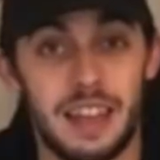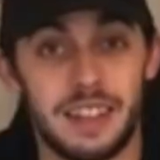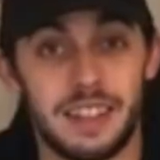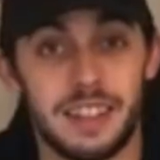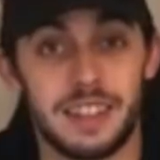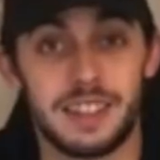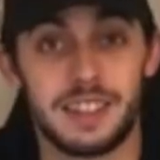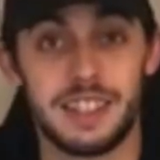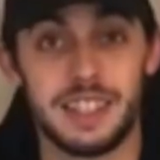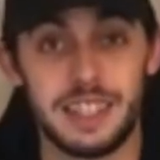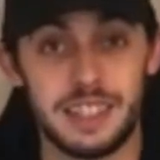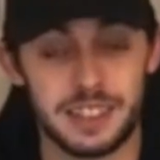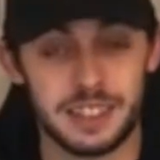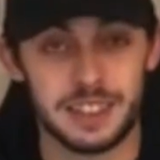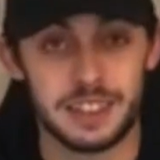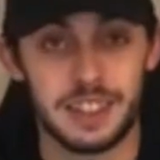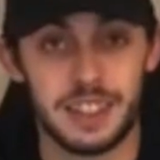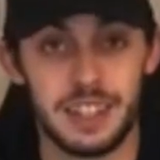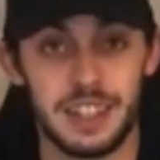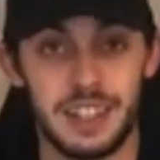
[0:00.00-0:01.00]
end of the
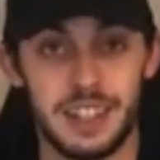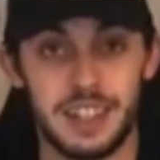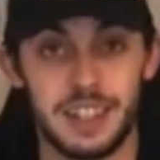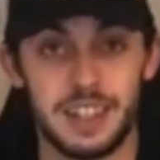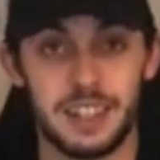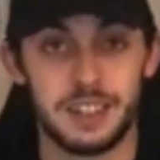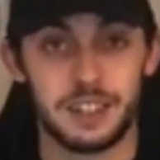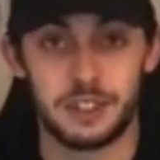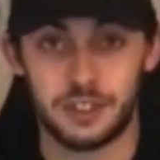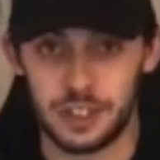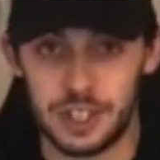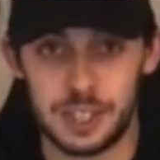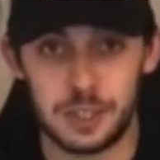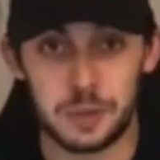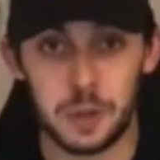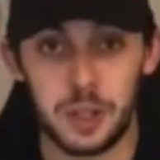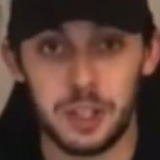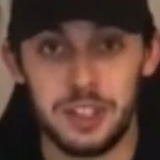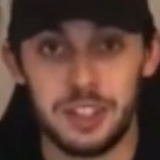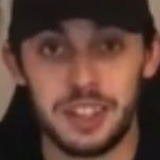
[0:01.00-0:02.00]
season.
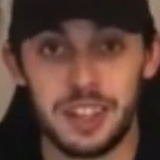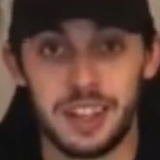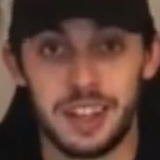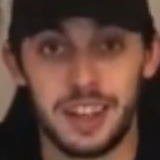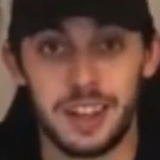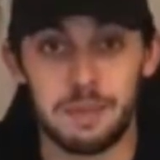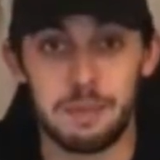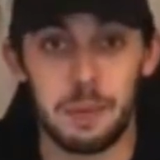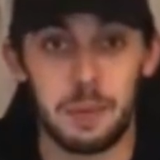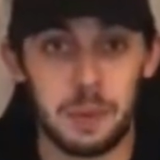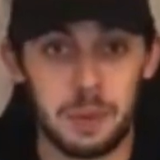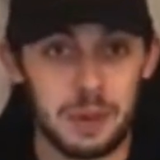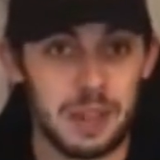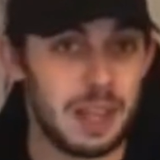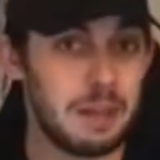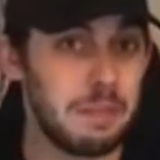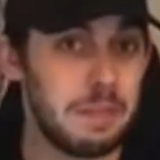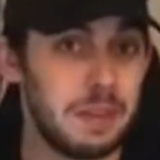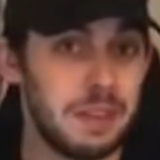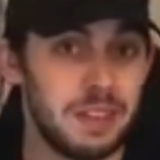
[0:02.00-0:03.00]
Strange one. Paul
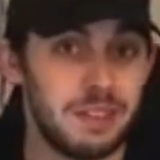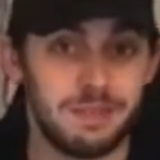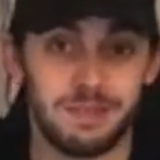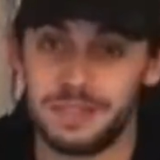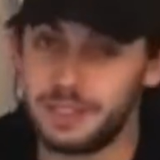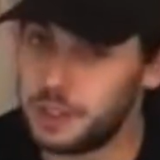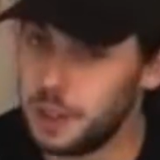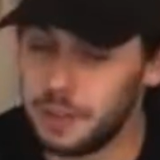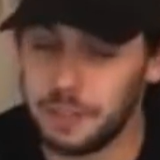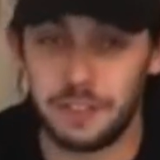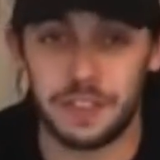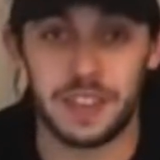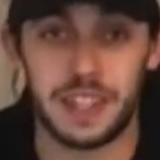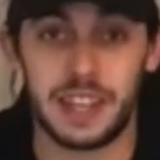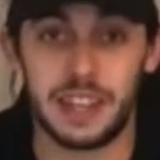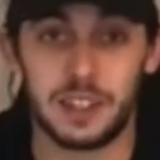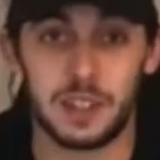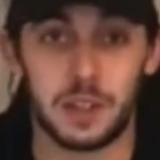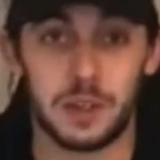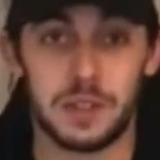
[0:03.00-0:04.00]
Lambert, don't think
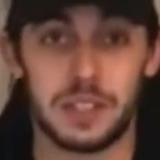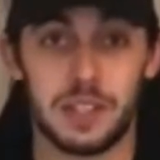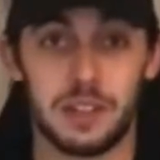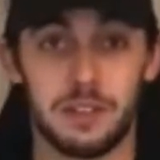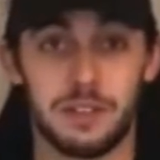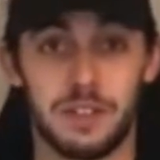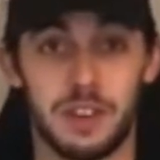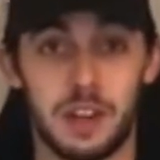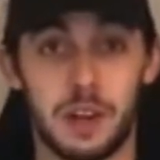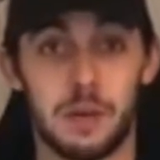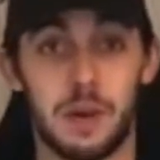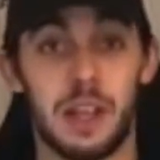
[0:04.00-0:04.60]
that'd go down very